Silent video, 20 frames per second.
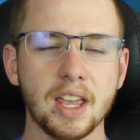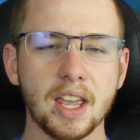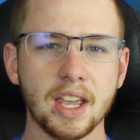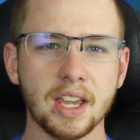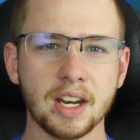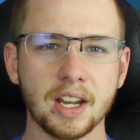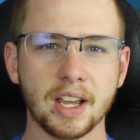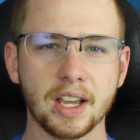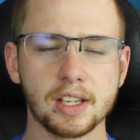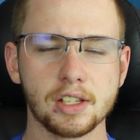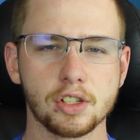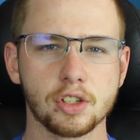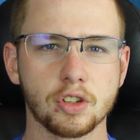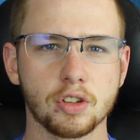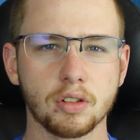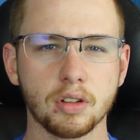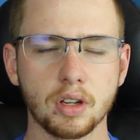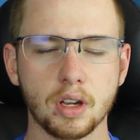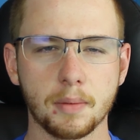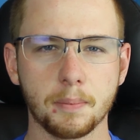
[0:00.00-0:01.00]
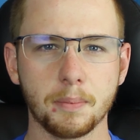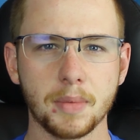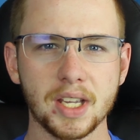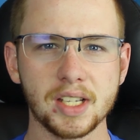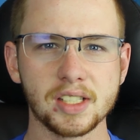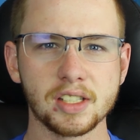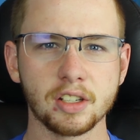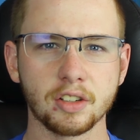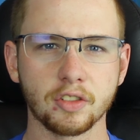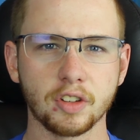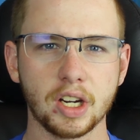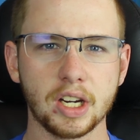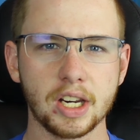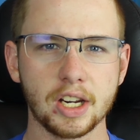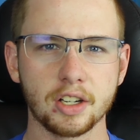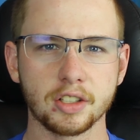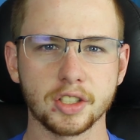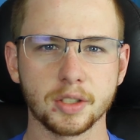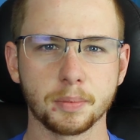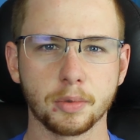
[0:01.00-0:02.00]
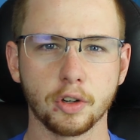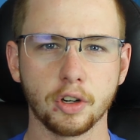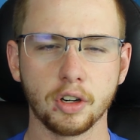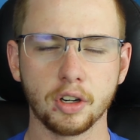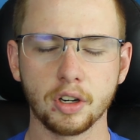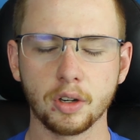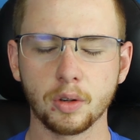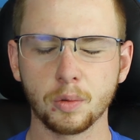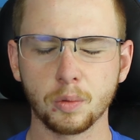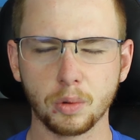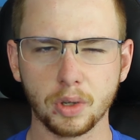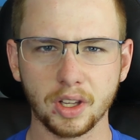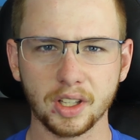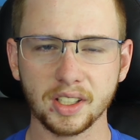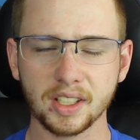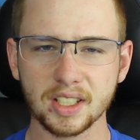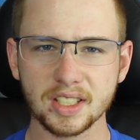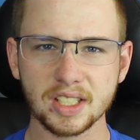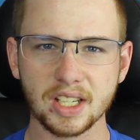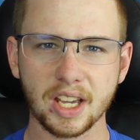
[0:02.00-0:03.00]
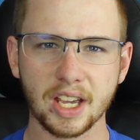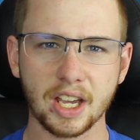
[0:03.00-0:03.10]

and it has amazing radiator support. While it doesn't